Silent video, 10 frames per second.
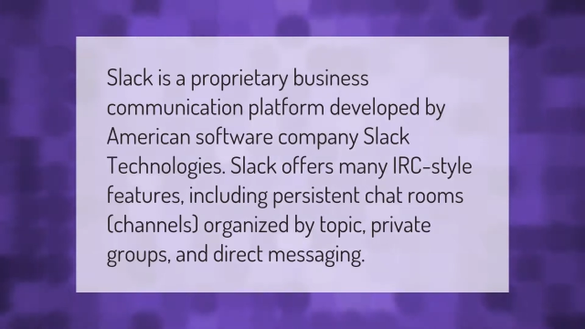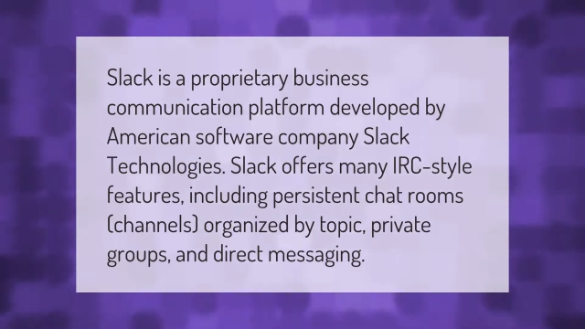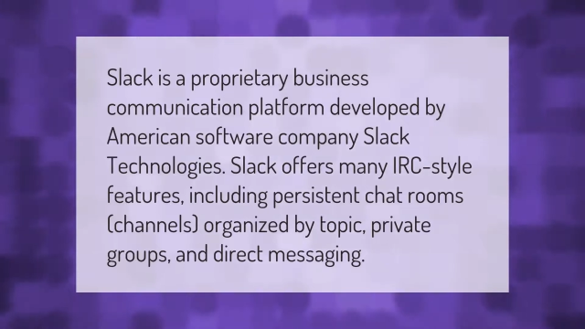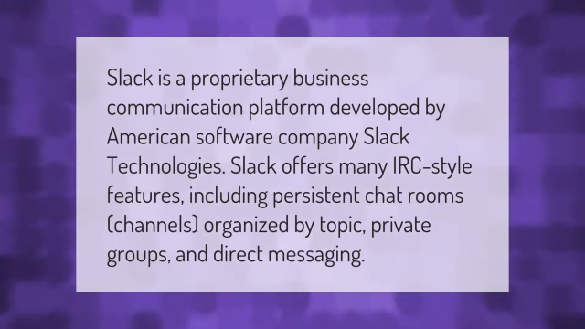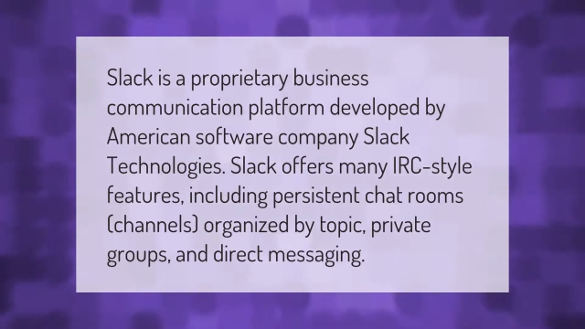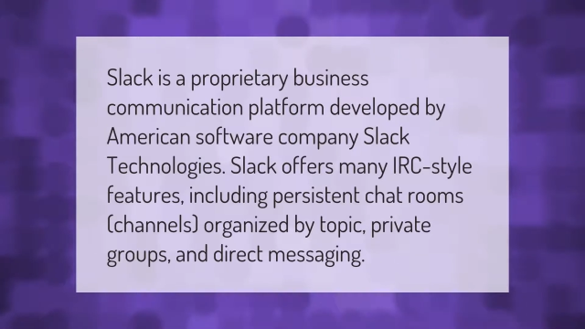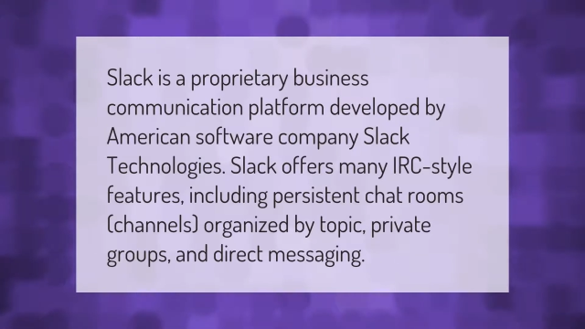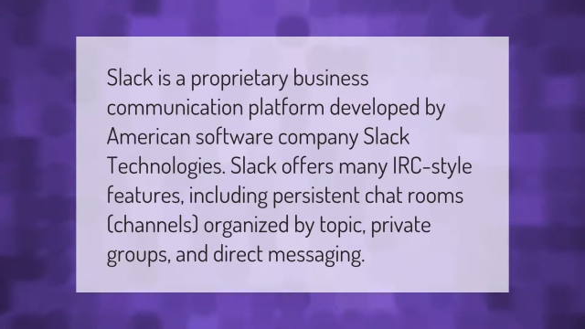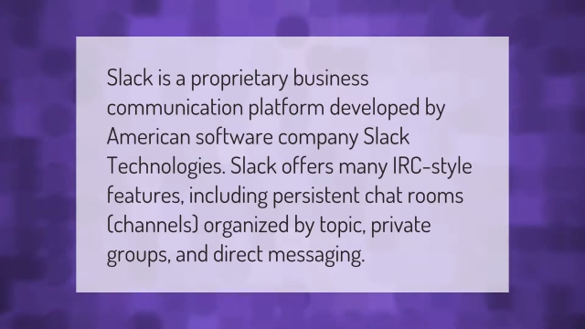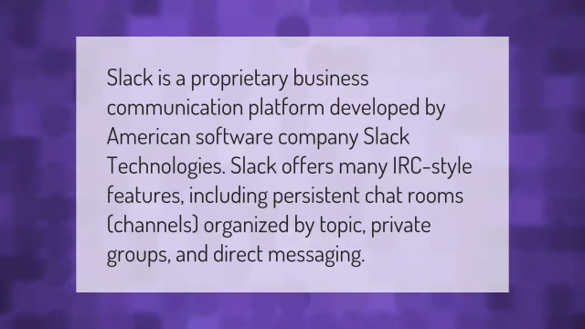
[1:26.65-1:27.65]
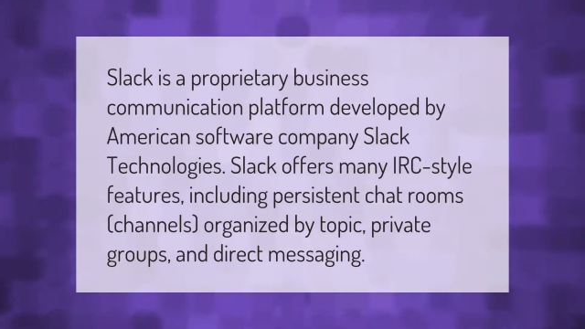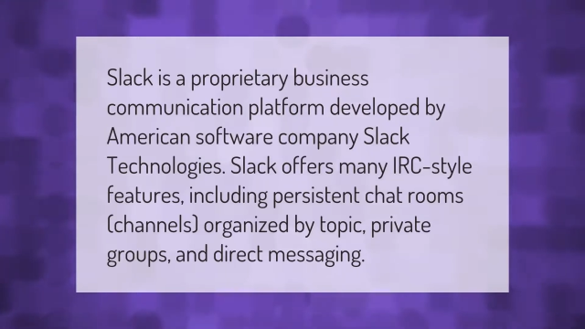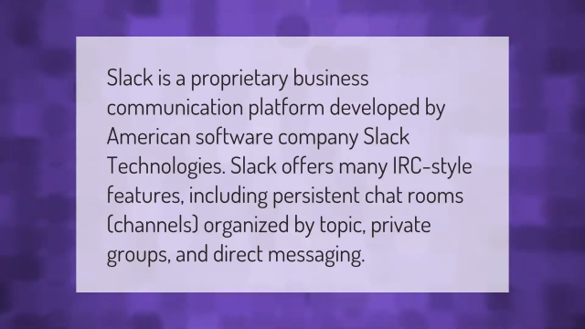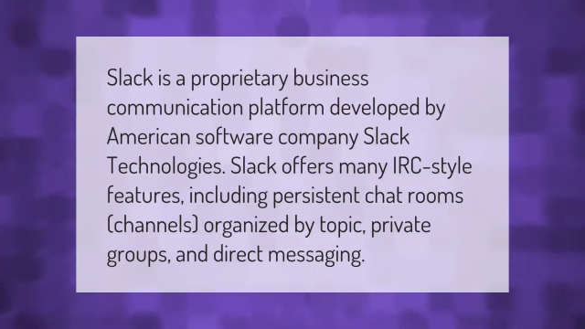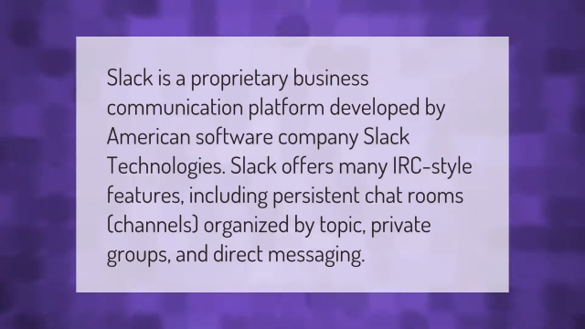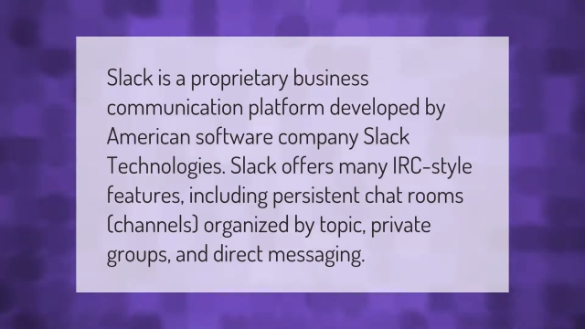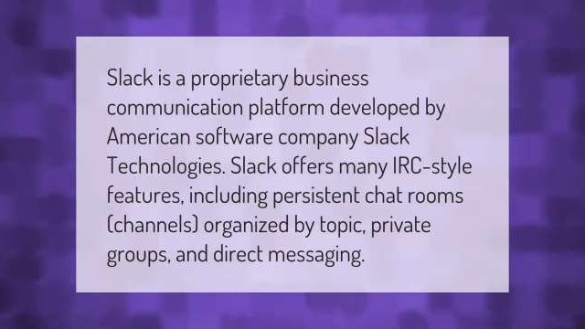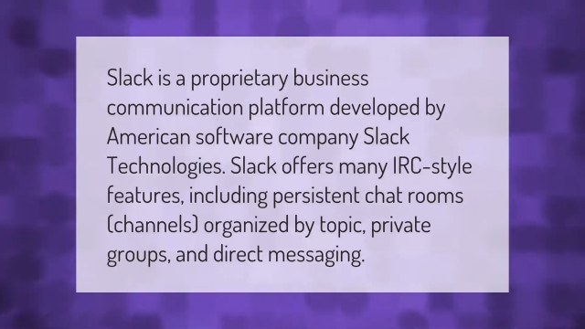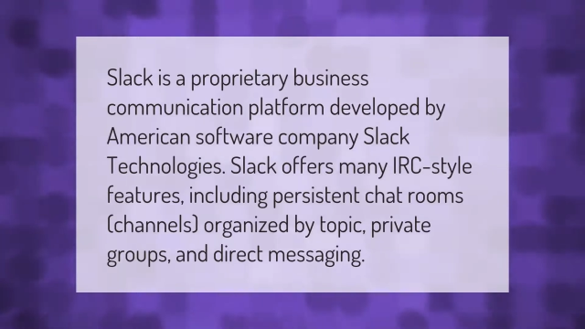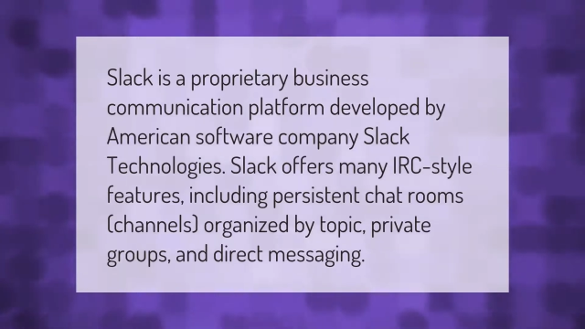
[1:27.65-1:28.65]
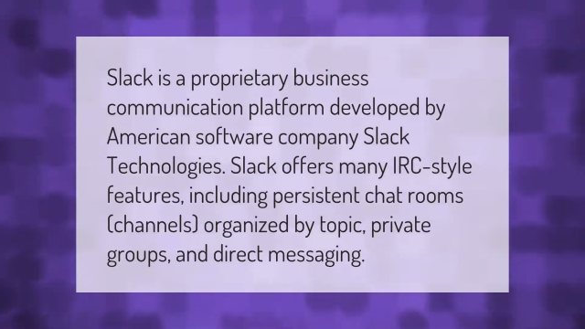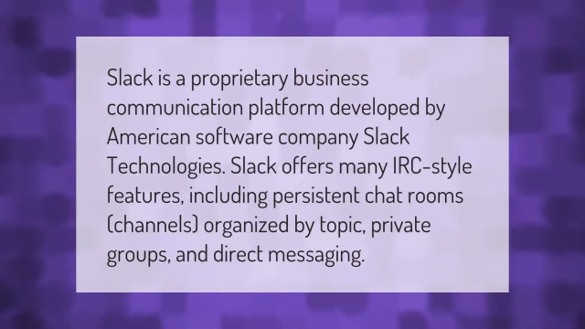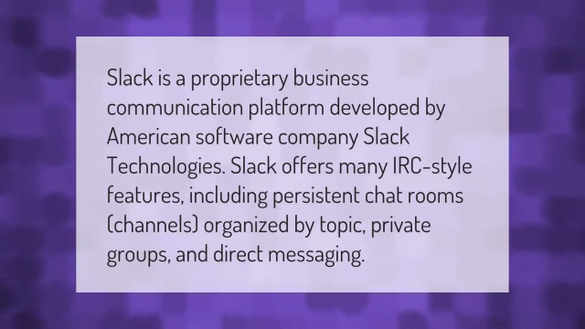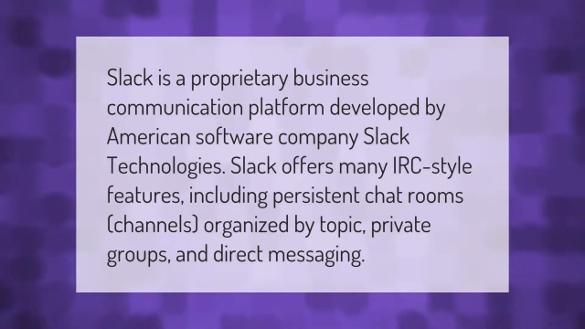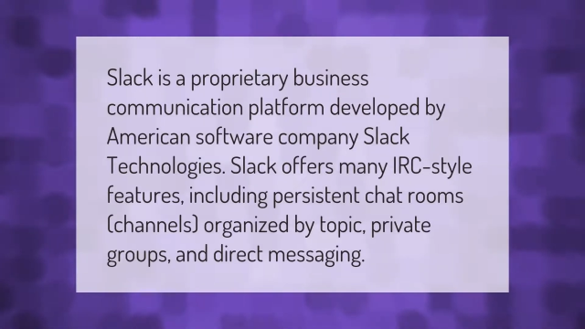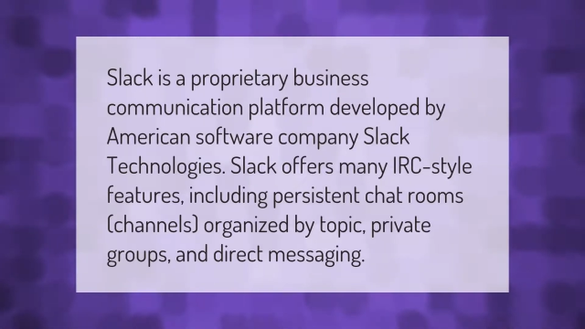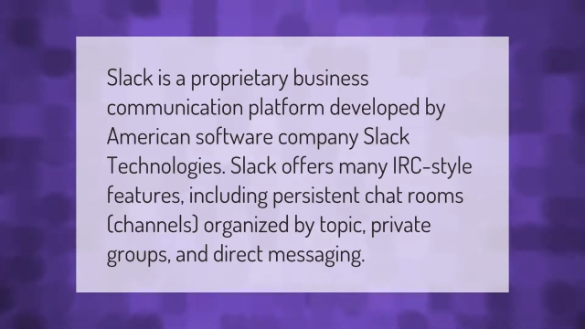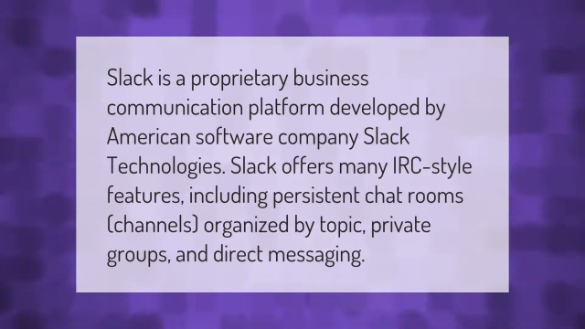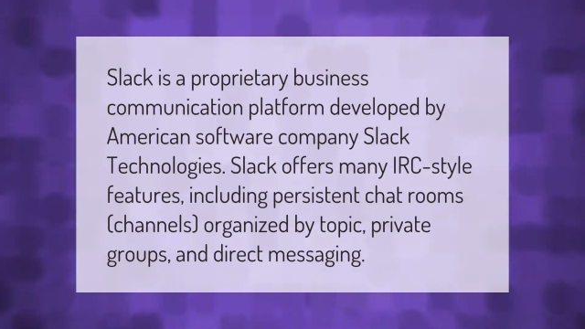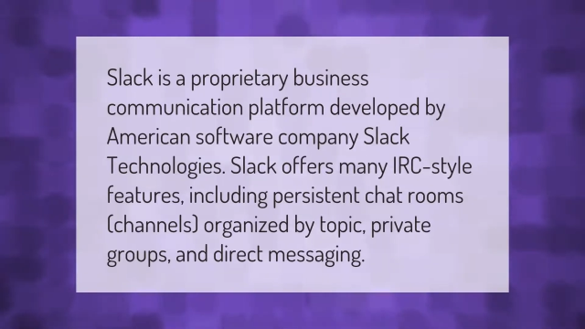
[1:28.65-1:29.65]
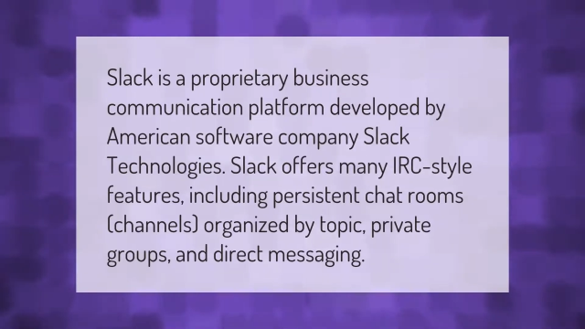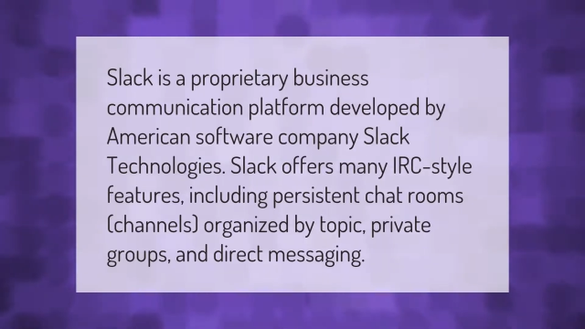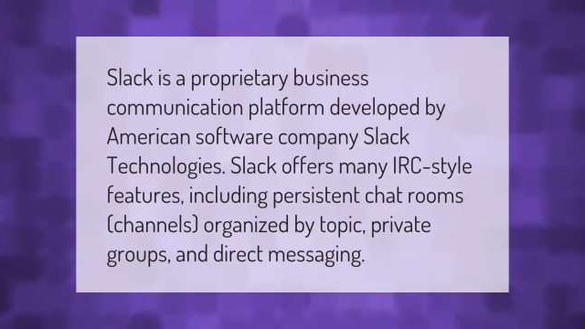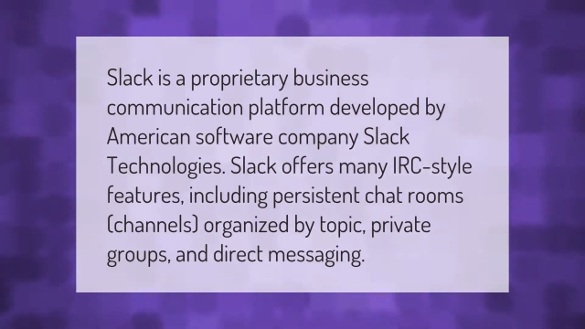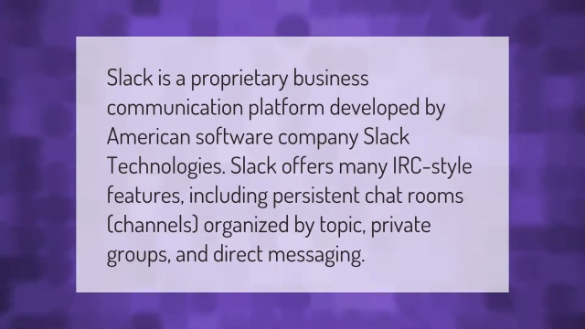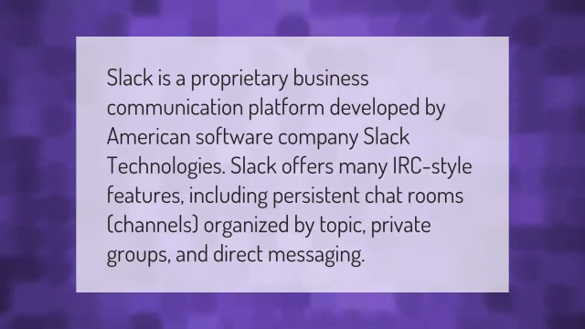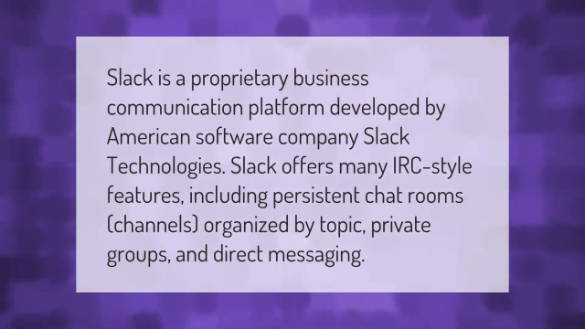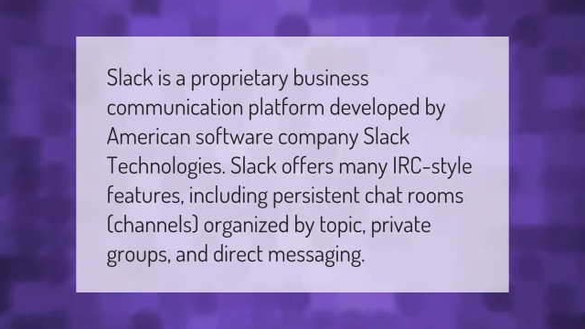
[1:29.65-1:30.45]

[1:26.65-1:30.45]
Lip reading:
(no speaker visible)